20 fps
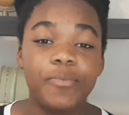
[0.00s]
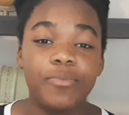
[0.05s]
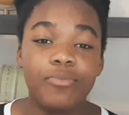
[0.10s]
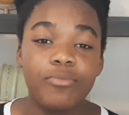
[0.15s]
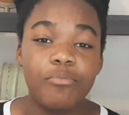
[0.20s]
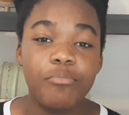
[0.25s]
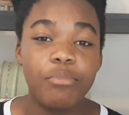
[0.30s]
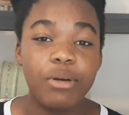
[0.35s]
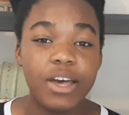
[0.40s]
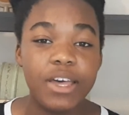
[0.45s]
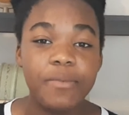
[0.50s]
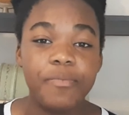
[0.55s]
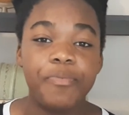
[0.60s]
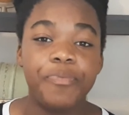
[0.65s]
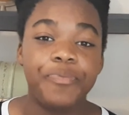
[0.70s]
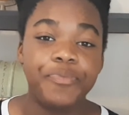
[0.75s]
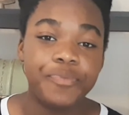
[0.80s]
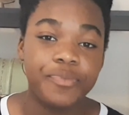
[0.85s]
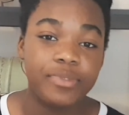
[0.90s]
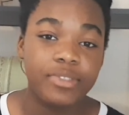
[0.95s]
But
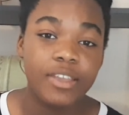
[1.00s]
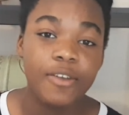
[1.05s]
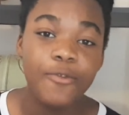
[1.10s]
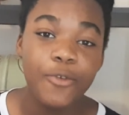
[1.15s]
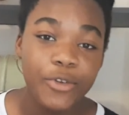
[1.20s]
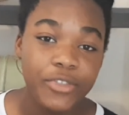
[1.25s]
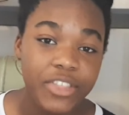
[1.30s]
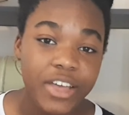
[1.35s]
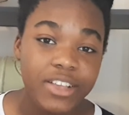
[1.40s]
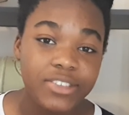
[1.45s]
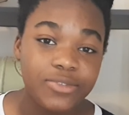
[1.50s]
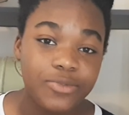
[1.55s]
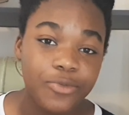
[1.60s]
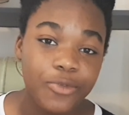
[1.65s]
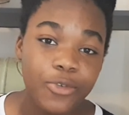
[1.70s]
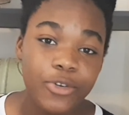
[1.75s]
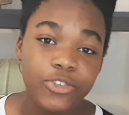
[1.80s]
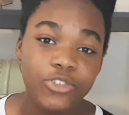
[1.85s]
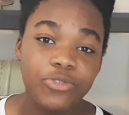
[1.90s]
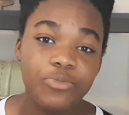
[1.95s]

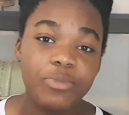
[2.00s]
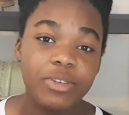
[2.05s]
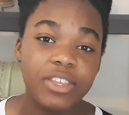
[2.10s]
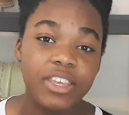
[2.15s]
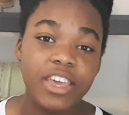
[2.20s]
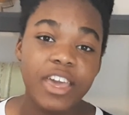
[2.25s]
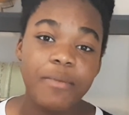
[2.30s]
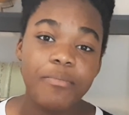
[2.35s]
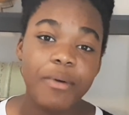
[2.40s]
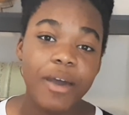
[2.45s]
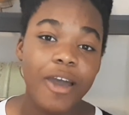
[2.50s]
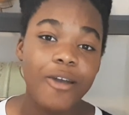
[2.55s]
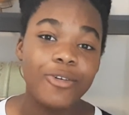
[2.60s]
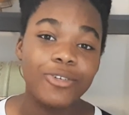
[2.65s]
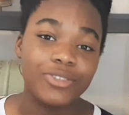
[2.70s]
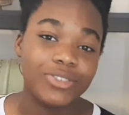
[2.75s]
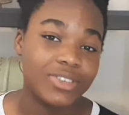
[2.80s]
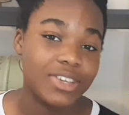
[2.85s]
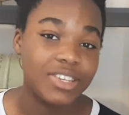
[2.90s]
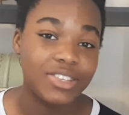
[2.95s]
4,400 milliamp
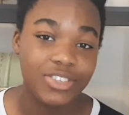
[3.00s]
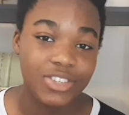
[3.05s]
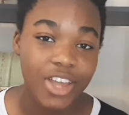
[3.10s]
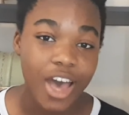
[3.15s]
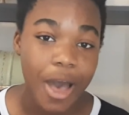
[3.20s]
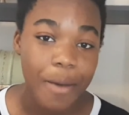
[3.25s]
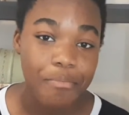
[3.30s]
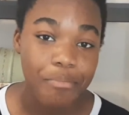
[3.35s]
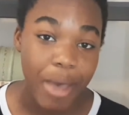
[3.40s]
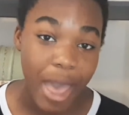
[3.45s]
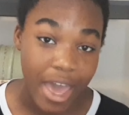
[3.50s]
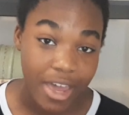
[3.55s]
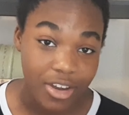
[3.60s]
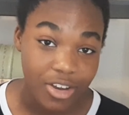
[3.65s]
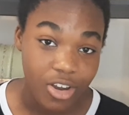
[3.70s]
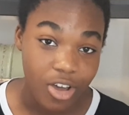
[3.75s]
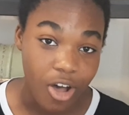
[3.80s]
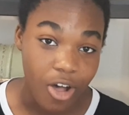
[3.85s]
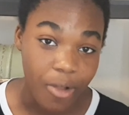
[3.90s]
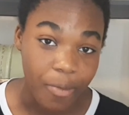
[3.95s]
hours is not bad at
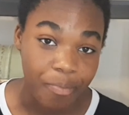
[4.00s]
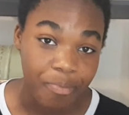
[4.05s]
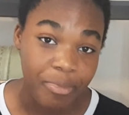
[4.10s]
all.